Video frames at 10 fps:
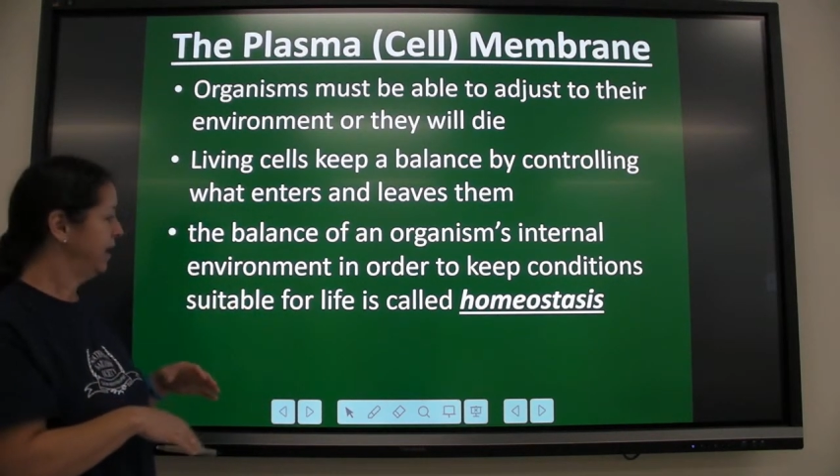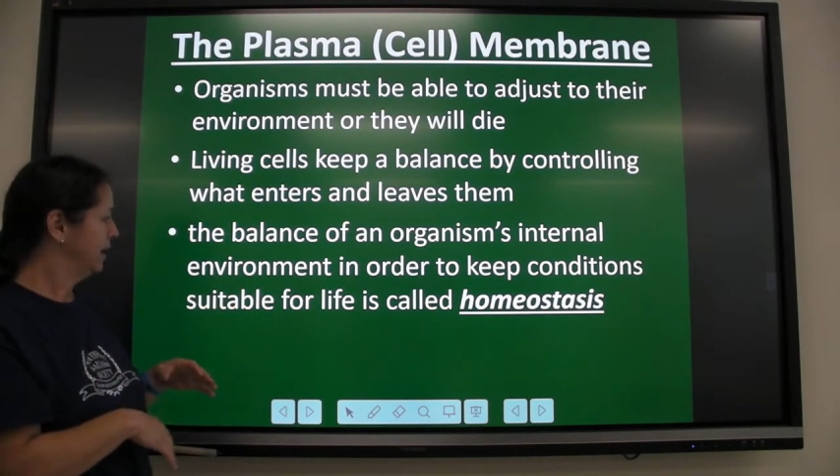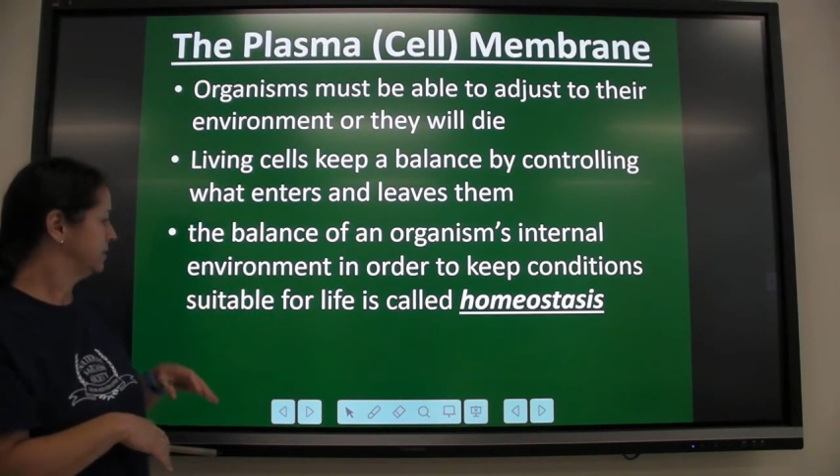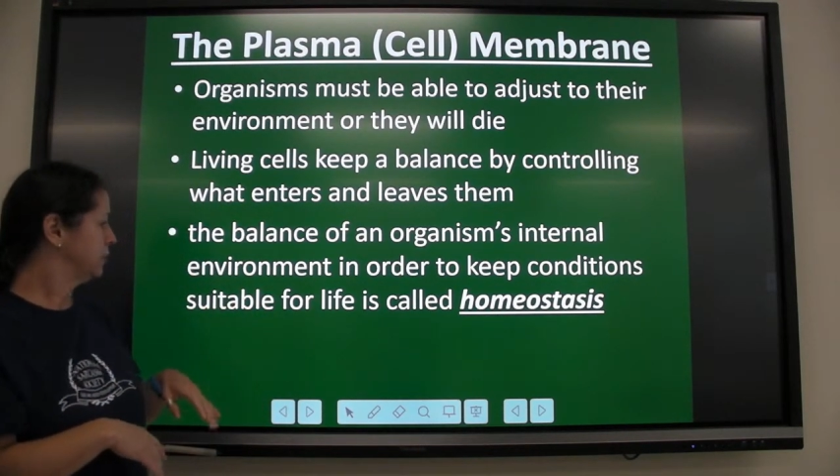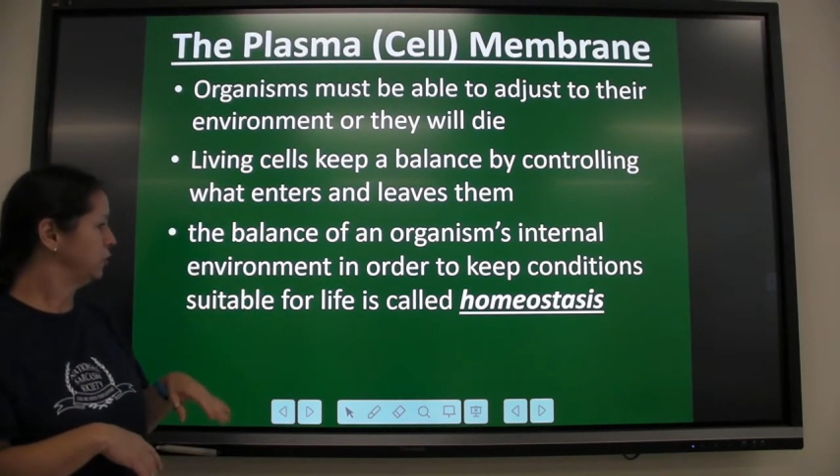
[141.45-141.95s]

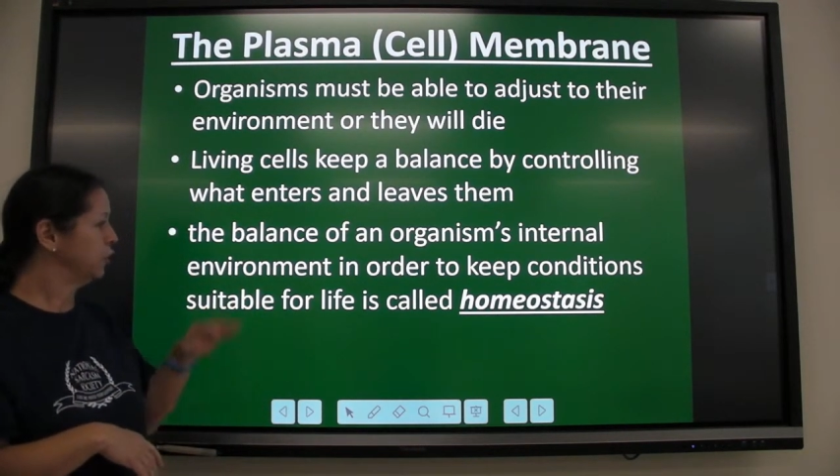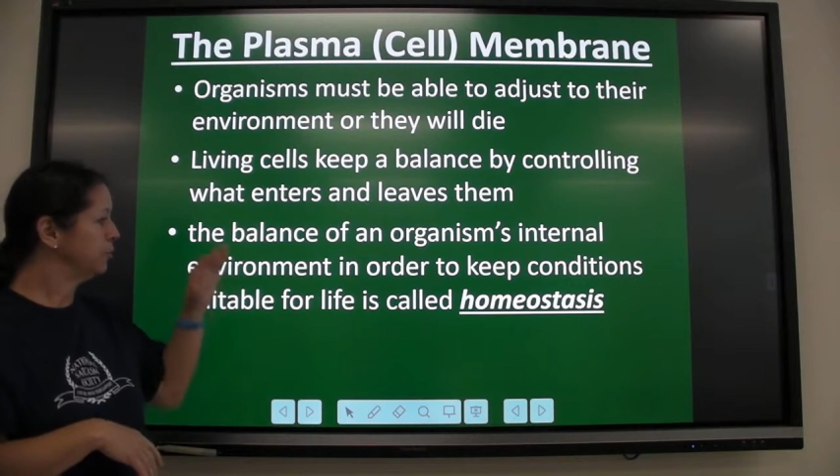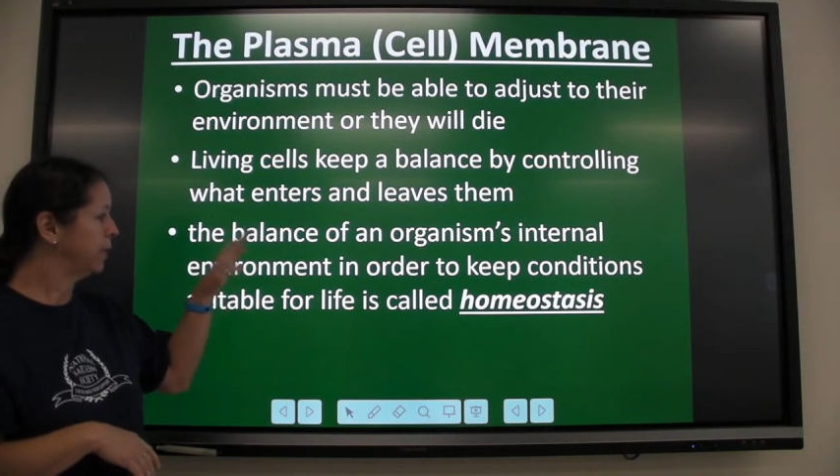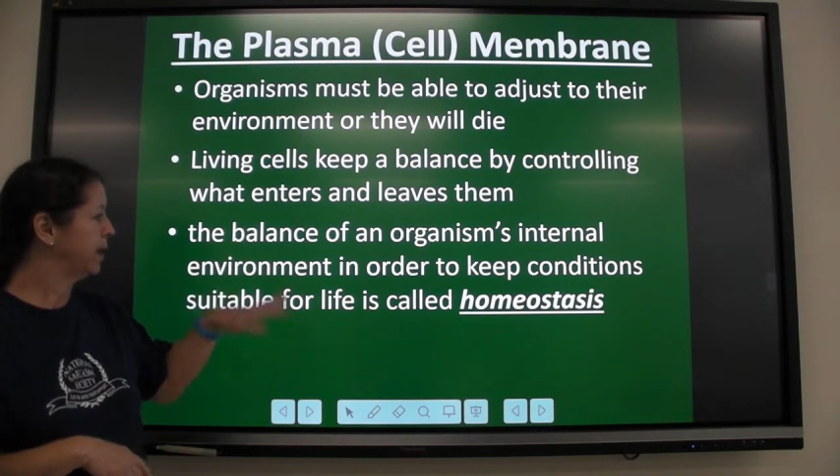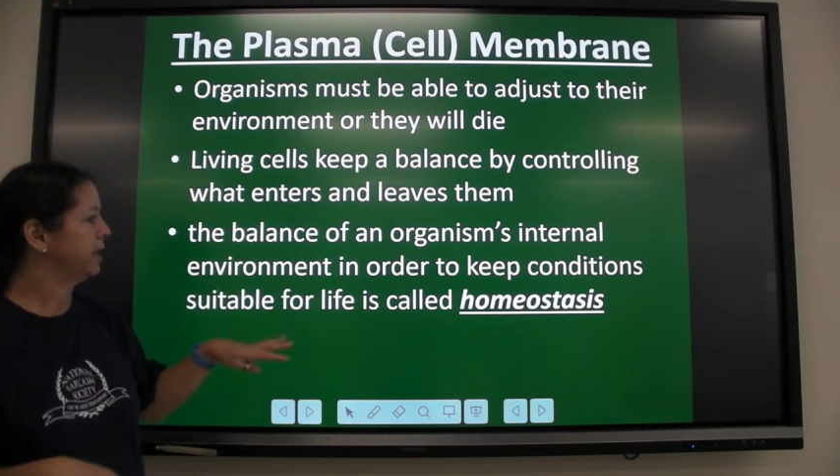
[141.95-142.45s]
And so
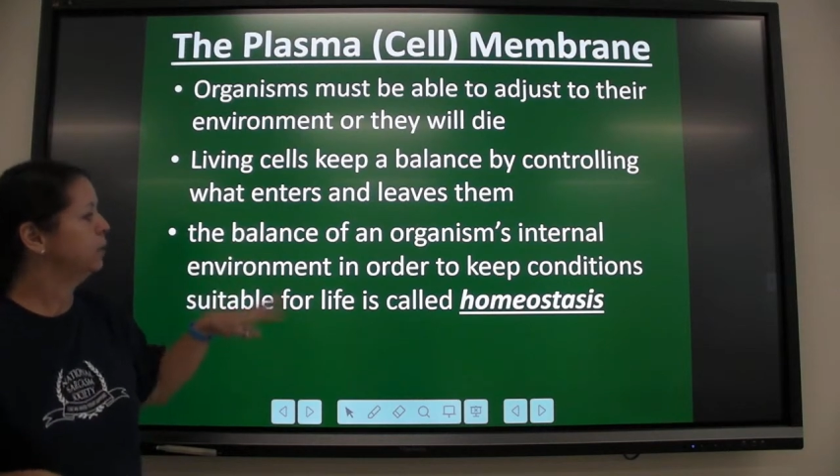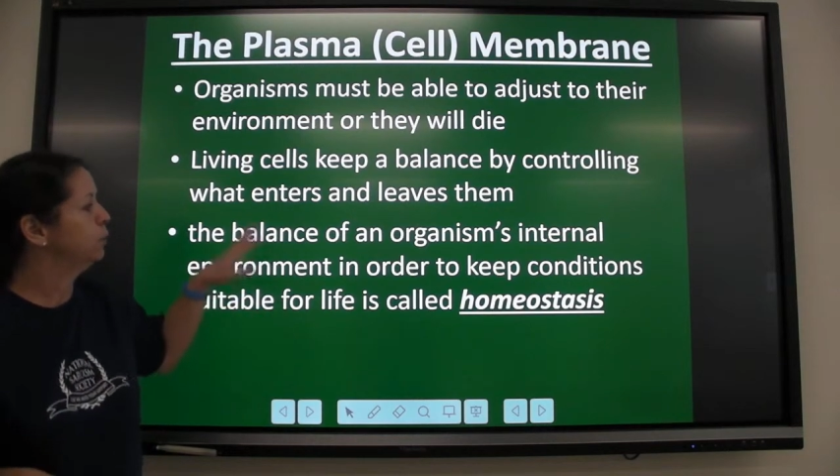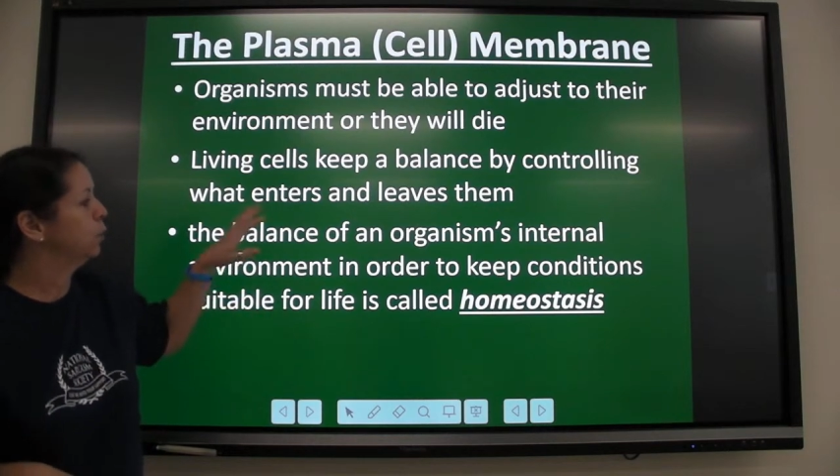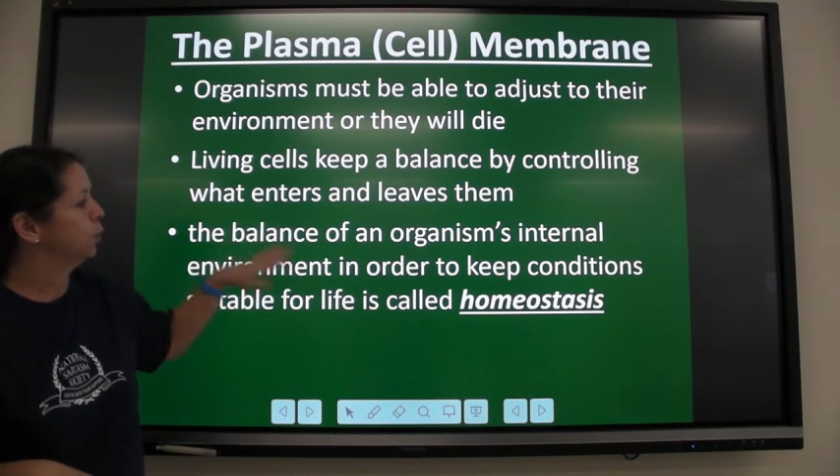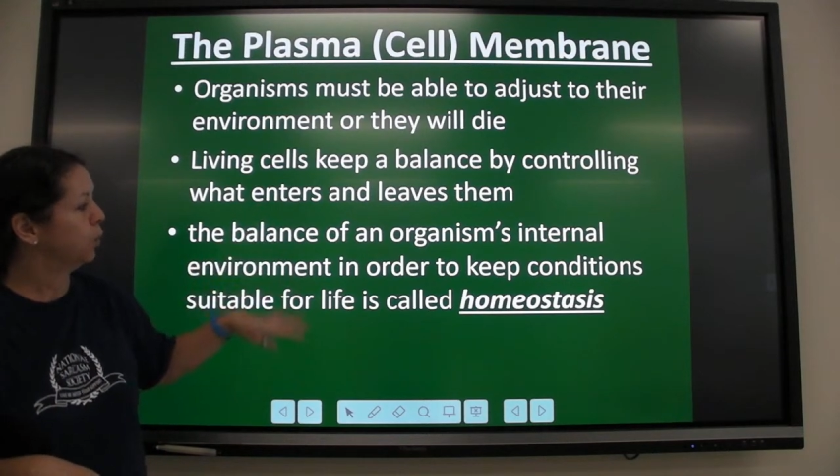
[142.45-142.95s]
your body
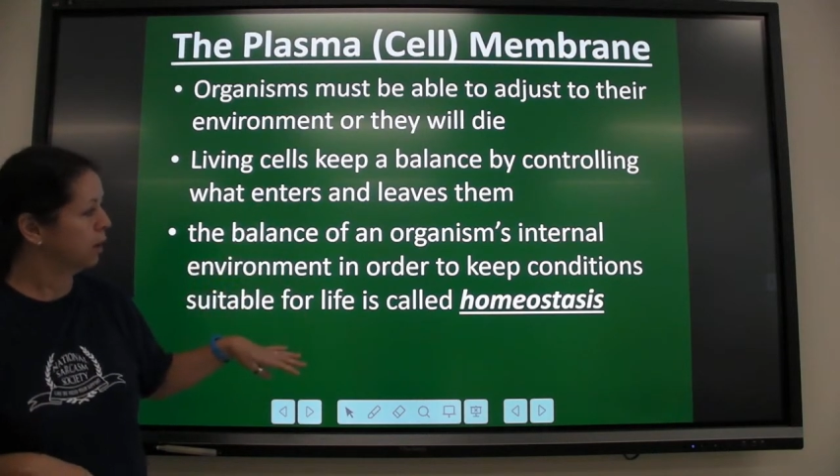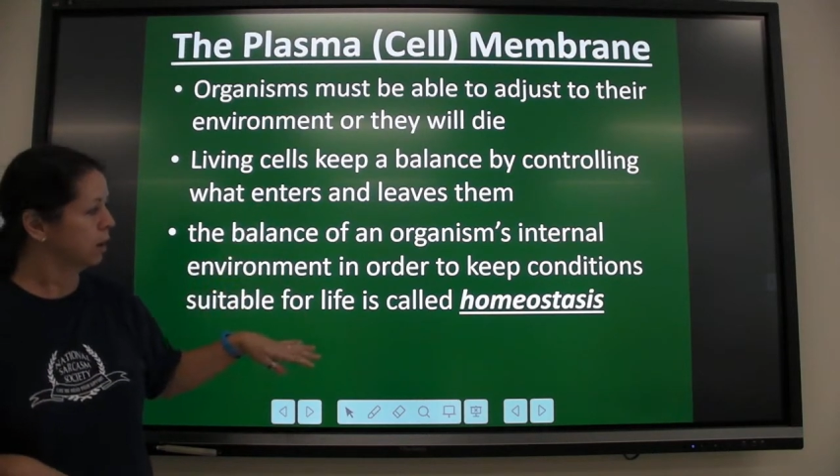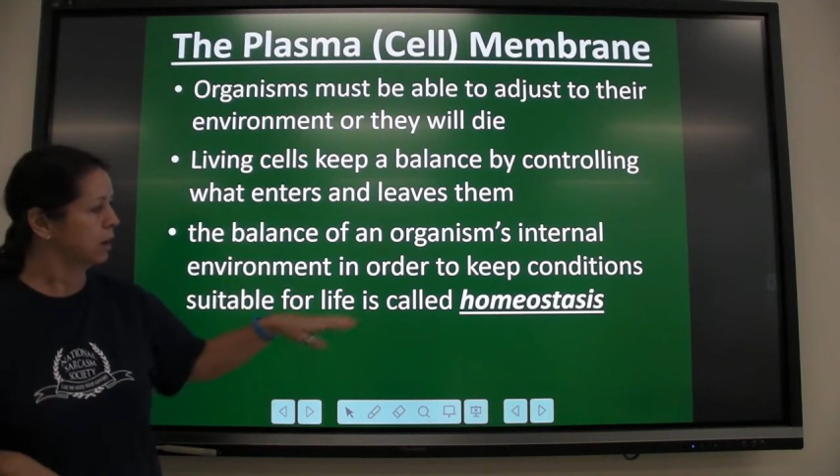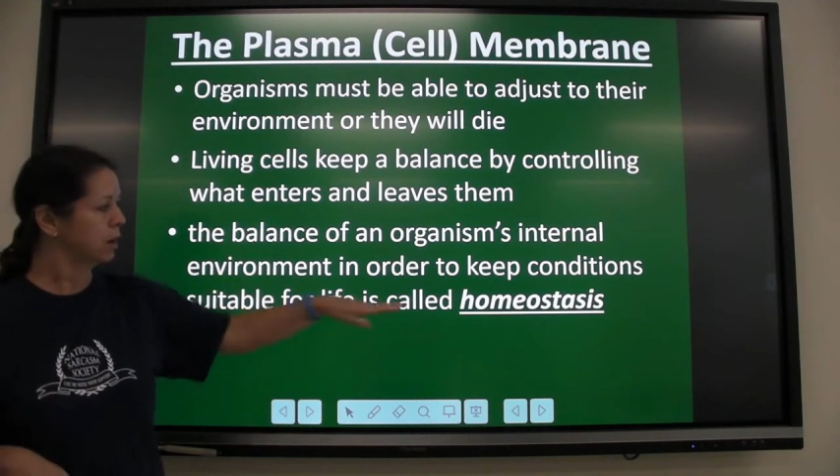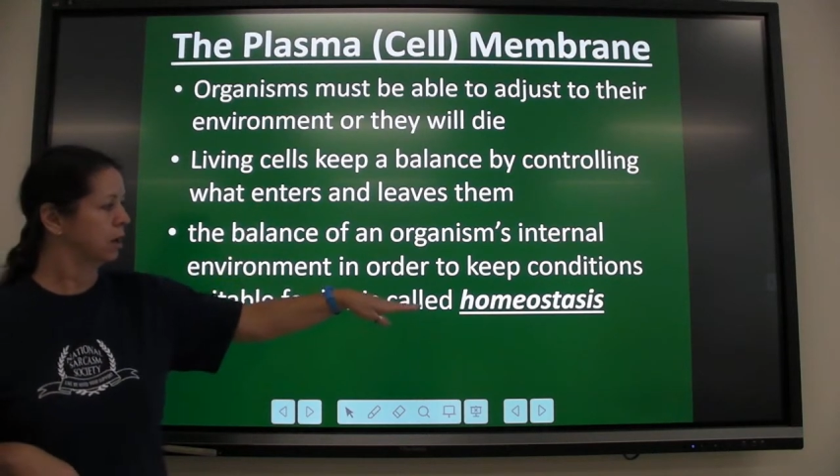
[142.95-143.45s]
will
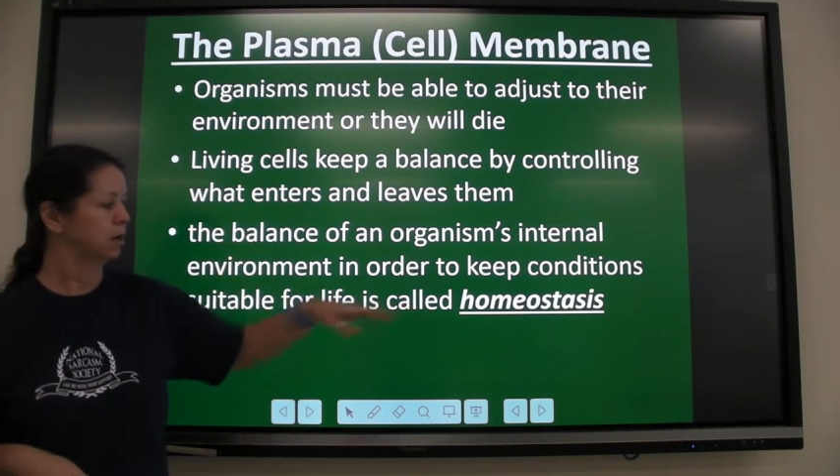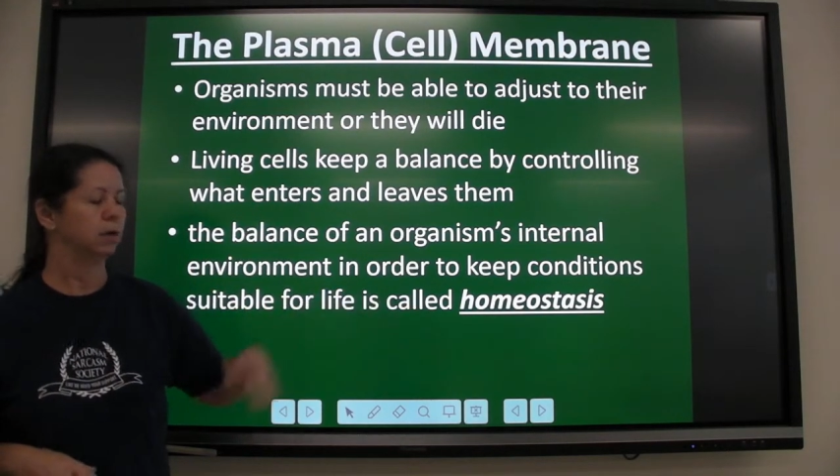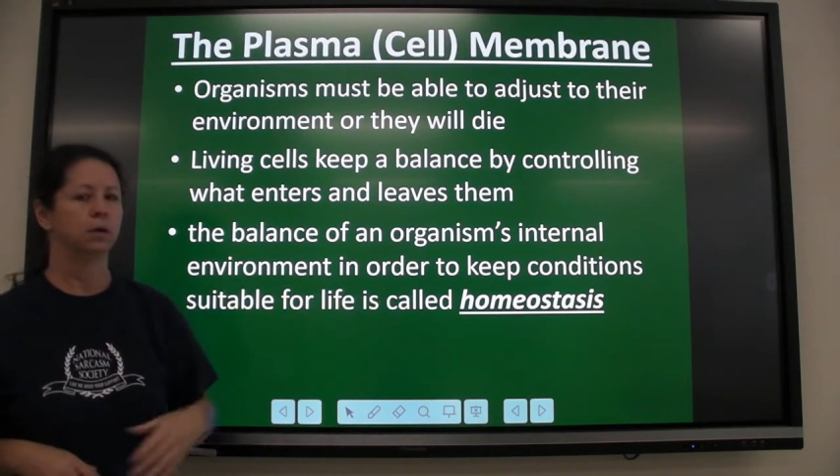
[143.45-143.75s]
work